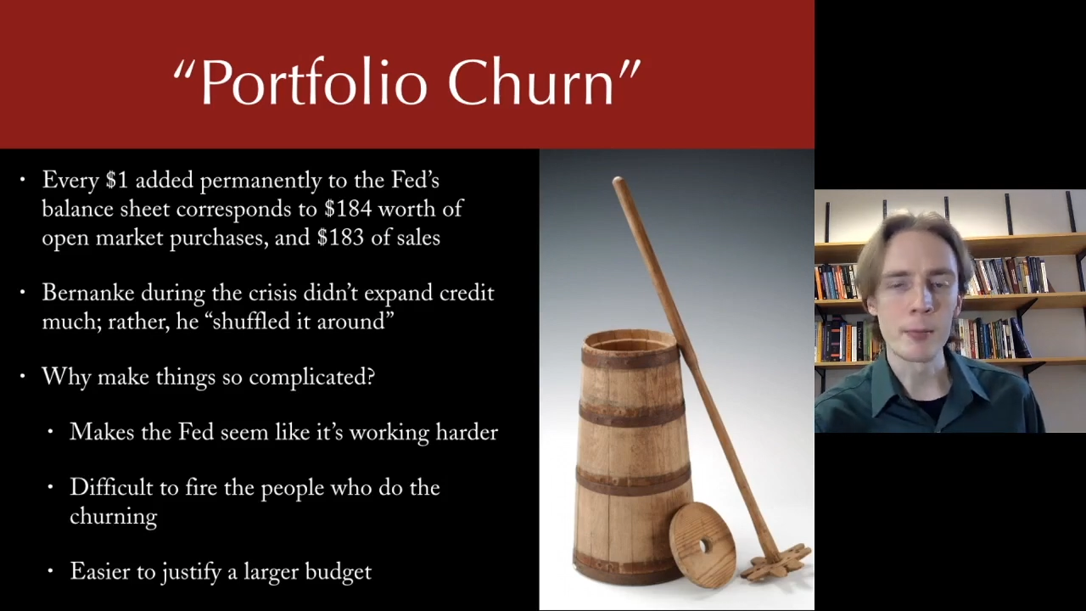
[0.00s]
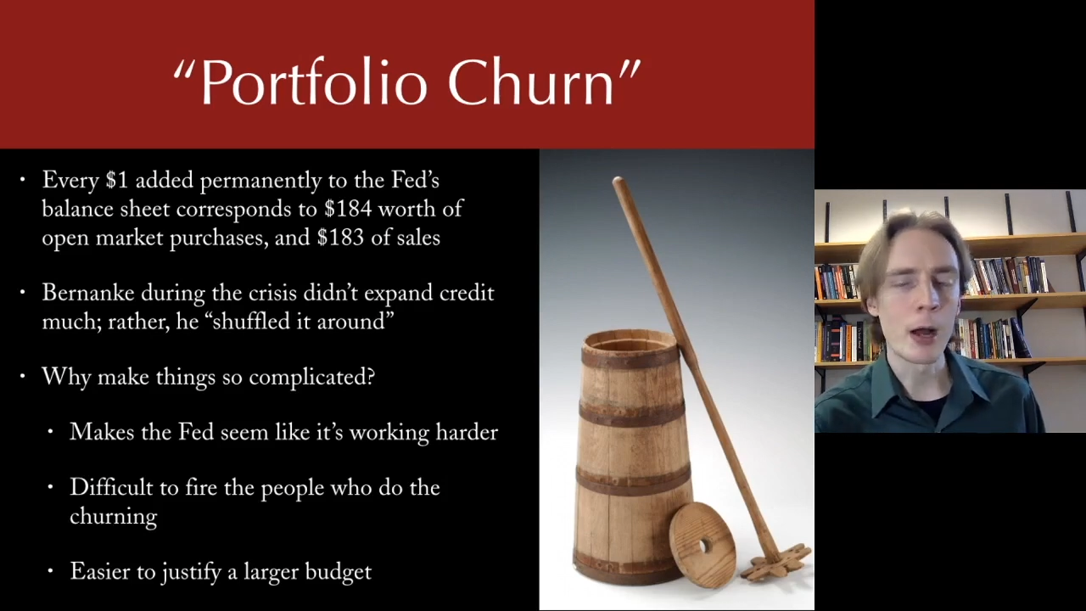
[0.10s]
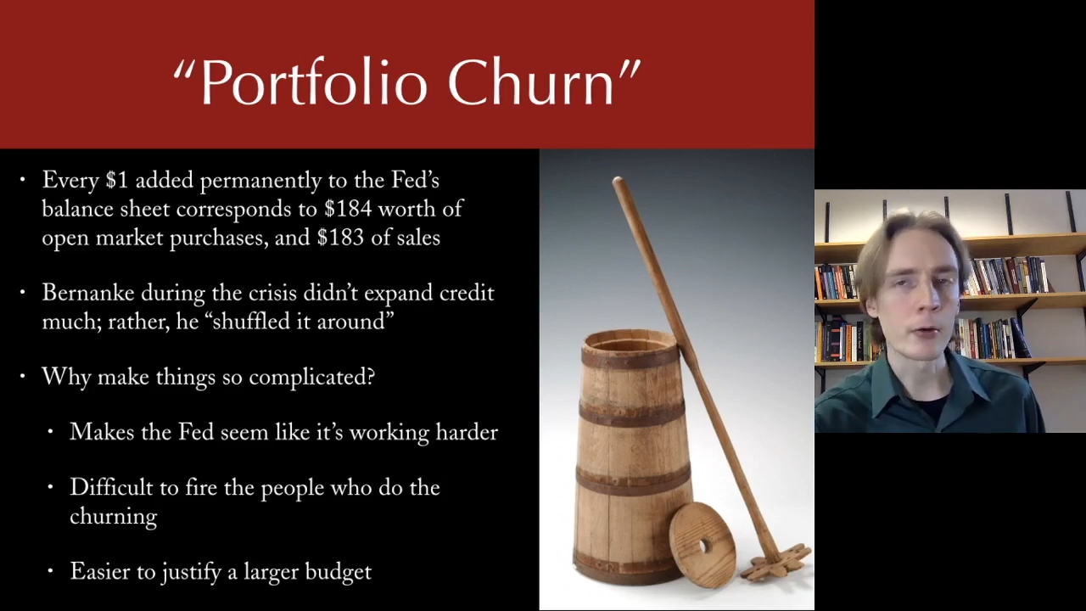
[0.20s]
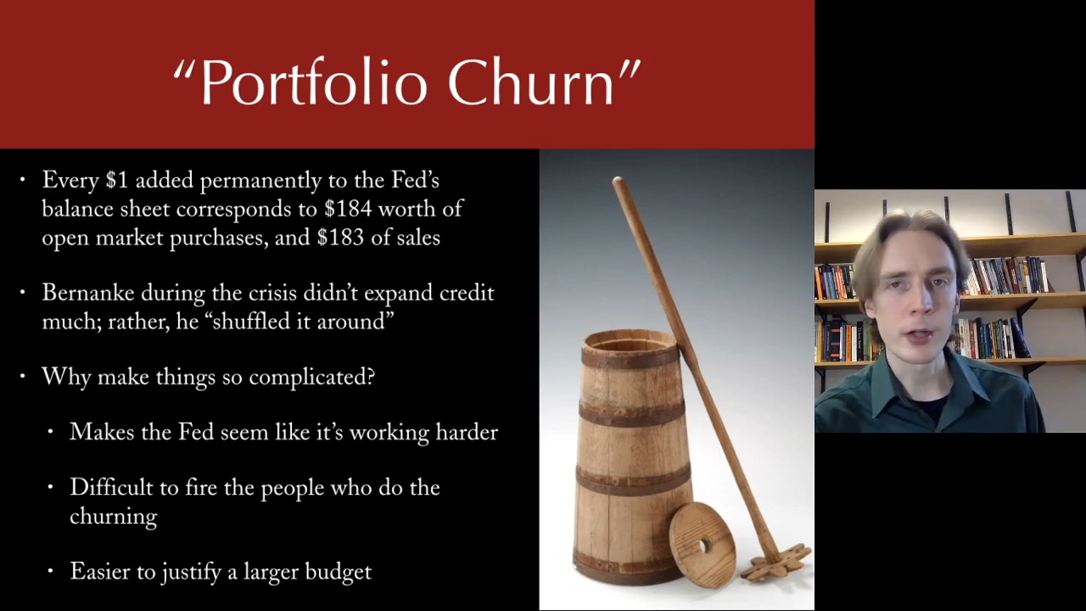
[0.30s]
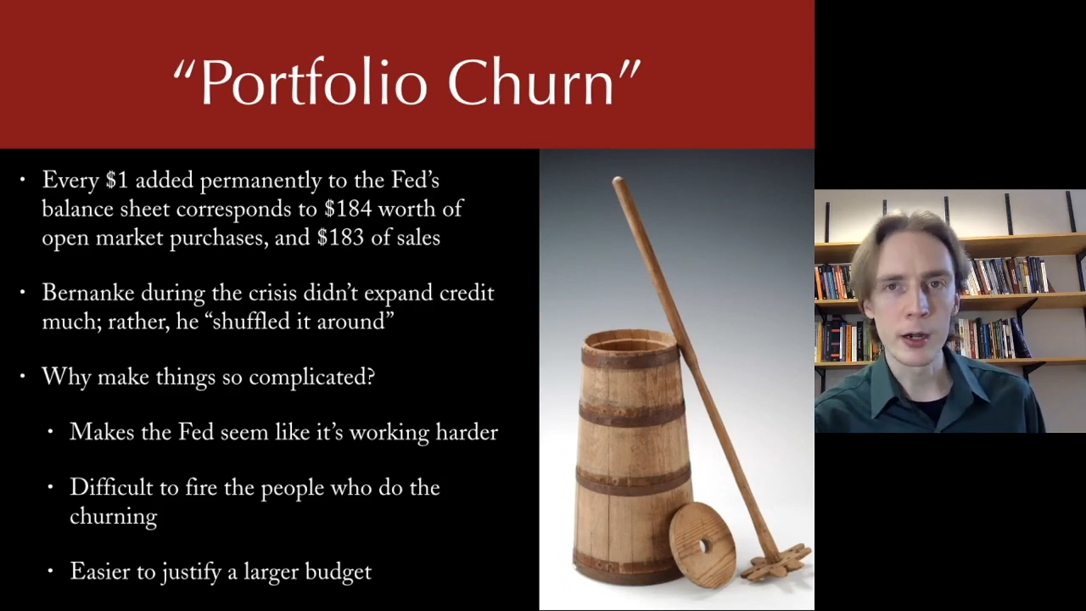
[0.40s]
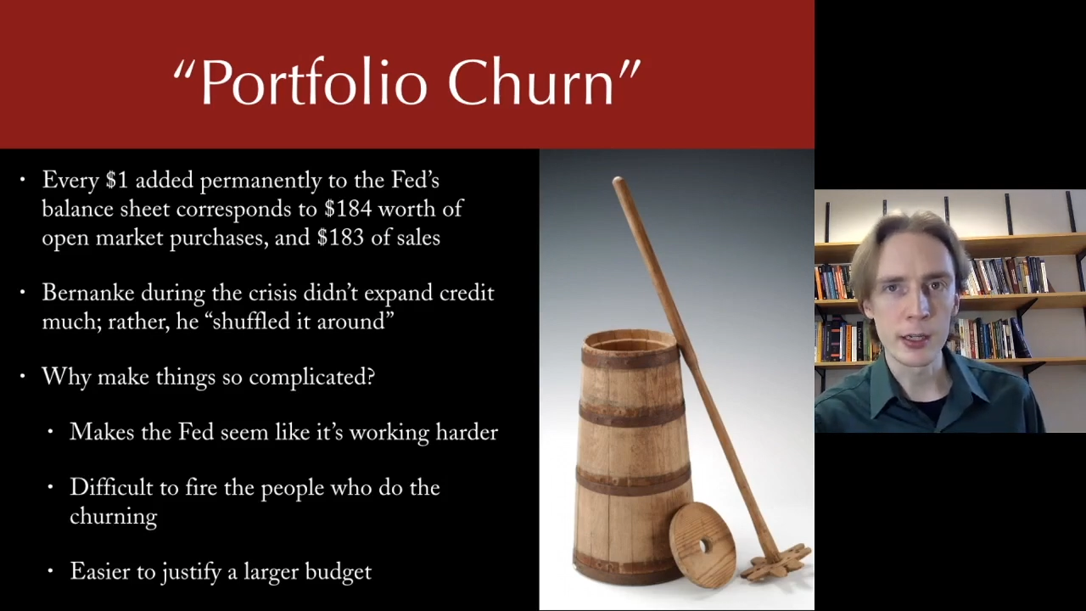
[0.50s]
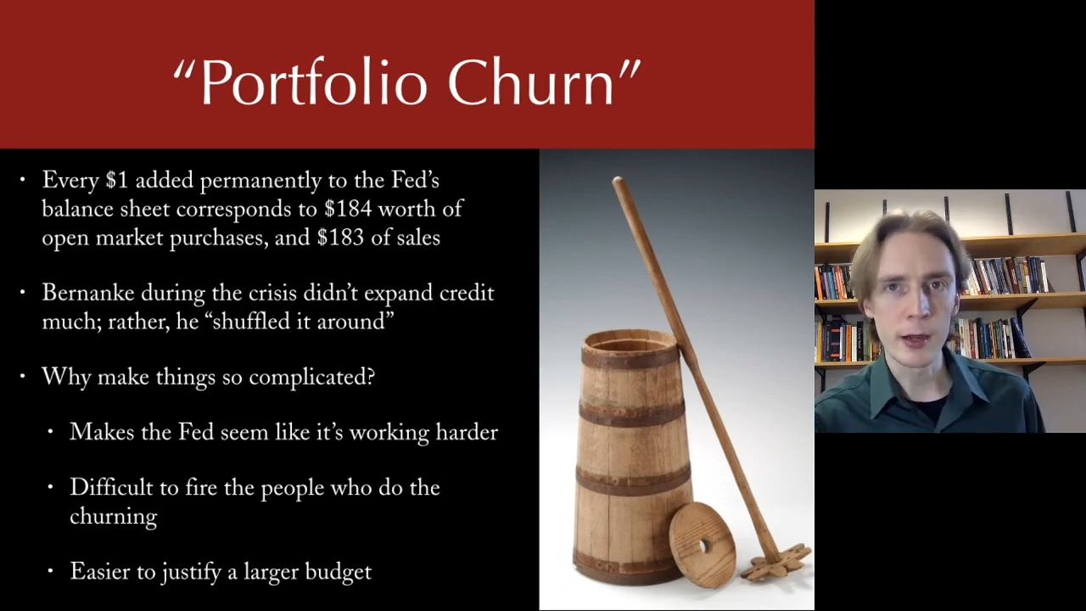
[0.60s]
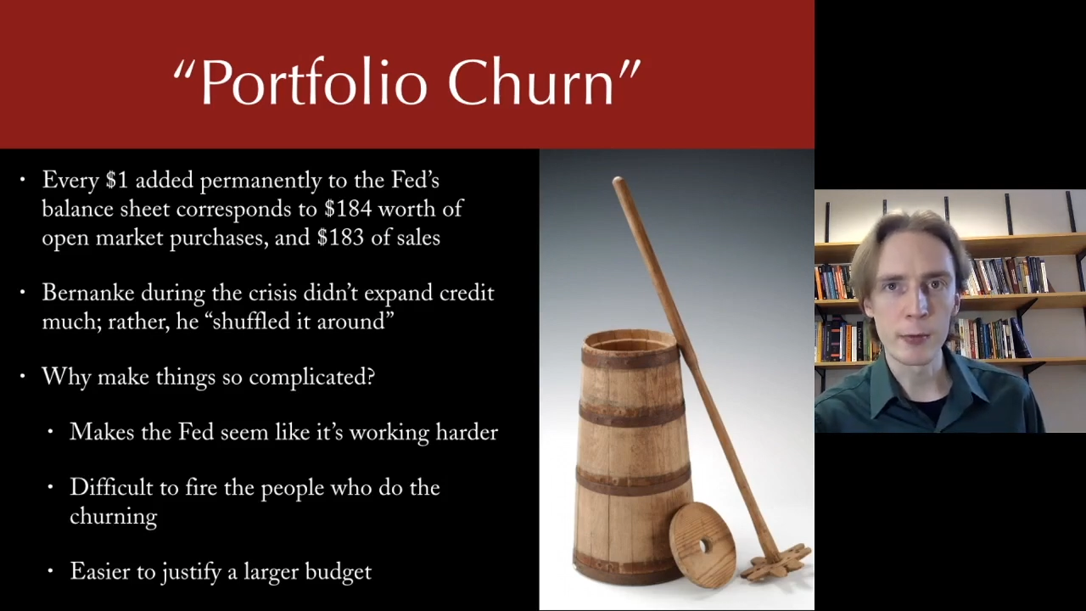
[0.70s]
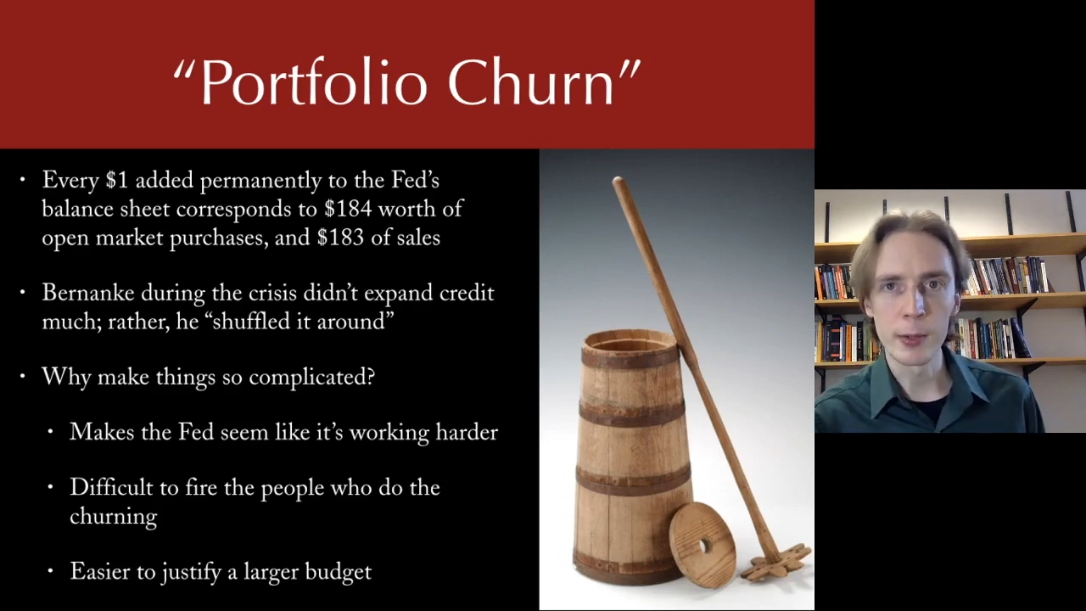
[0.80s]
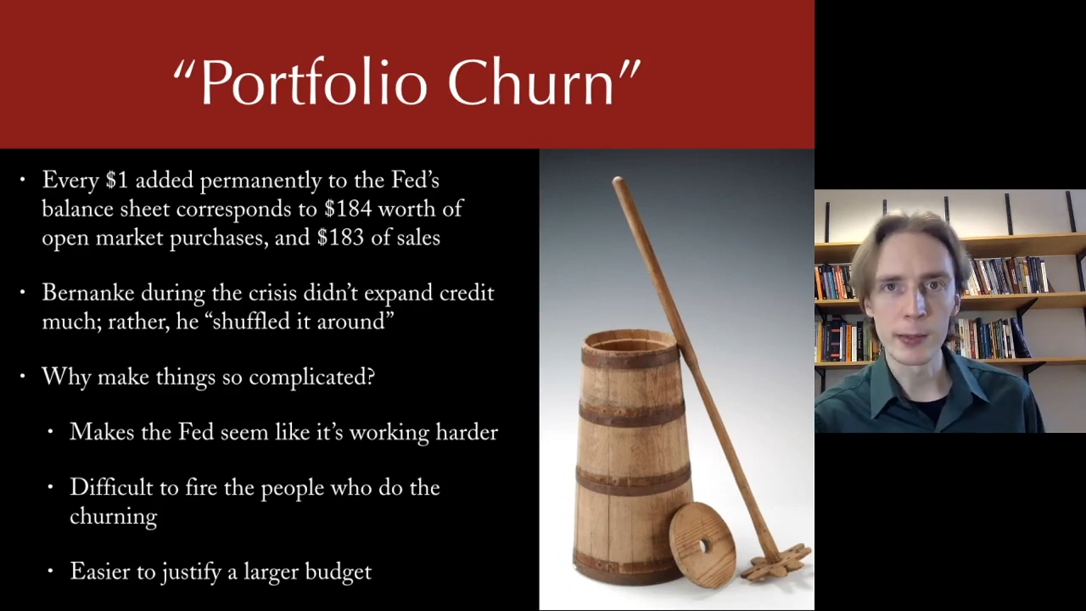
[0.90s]
about cutting
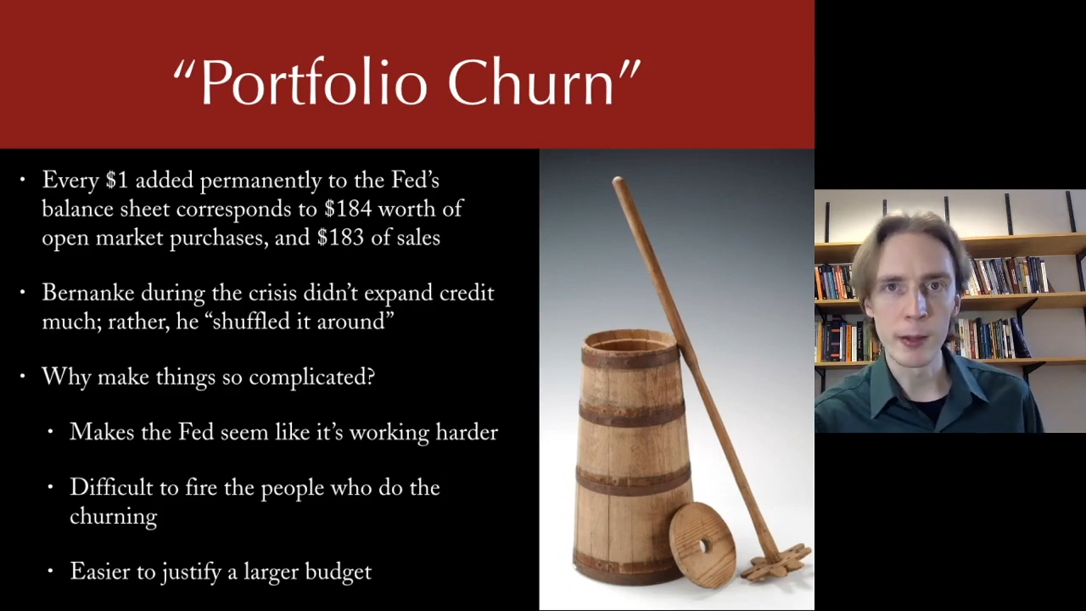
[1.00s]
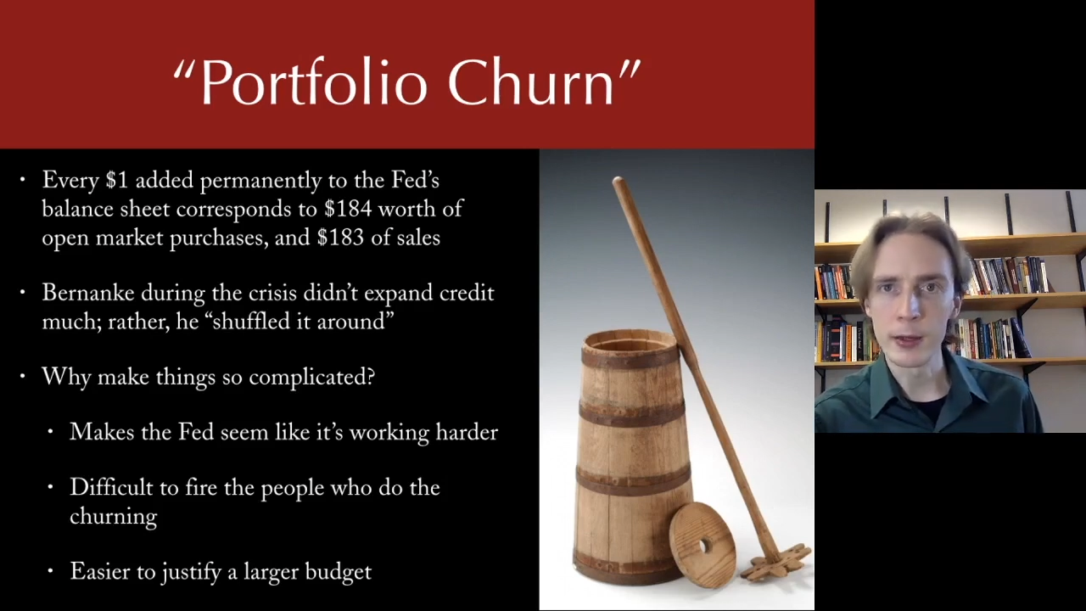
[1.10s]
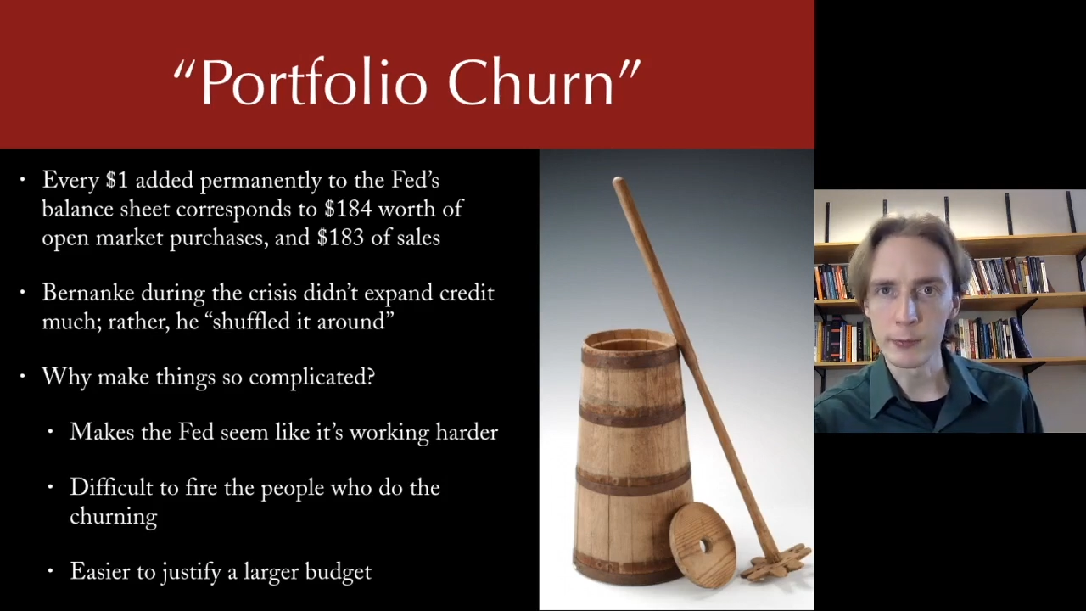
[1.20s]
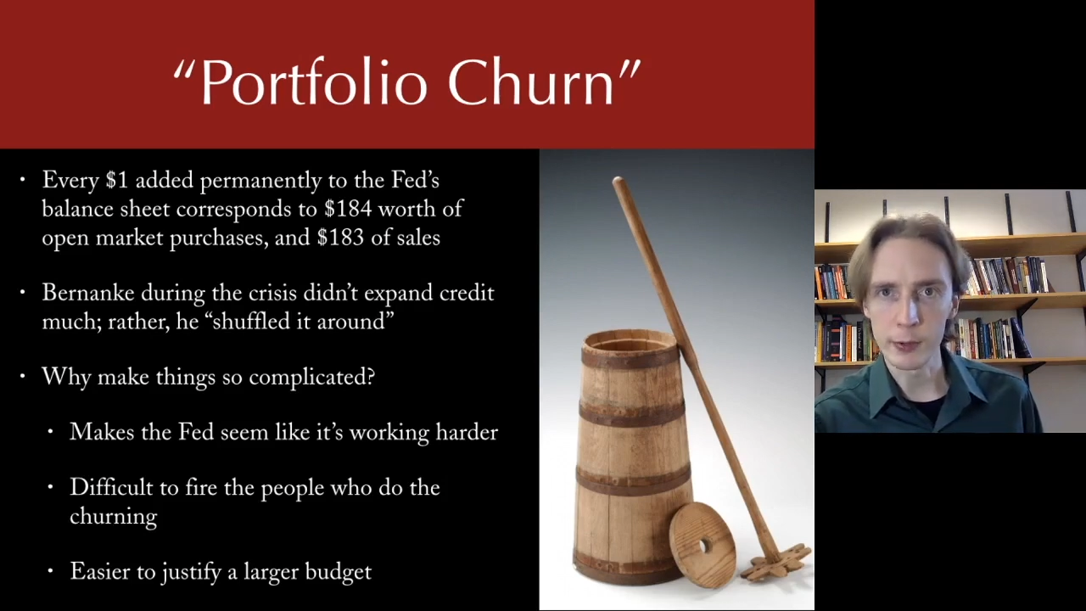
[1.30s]
government spending,